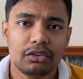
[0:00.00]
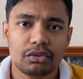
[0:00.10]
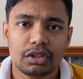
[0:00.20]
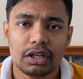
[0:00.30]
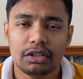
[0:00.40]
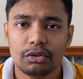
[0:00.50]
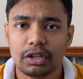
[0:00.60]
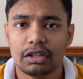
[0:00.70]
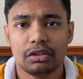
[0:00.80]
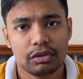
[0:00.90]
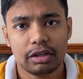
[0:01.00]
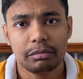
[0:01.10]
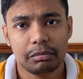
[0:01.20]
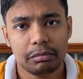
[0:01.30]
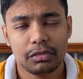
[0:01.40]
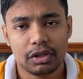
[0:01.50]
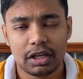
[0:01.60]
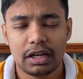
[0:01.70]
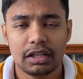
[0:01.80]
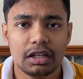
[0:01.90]
So that you can
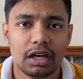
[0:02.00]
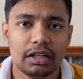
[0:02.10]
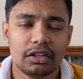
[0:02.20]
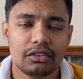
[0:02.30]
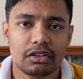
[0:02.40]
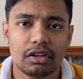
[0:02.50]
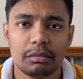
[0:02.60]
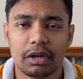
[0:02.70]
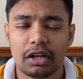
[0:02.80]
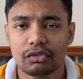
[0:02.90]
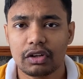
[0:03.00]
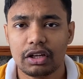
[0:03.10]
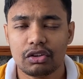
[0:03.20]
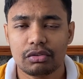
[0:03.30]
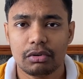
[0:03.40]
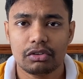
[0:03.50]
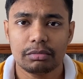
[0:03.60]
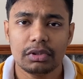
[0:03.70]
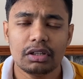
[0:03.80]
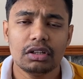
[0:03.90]
write the IELTS exam as quickly as possible.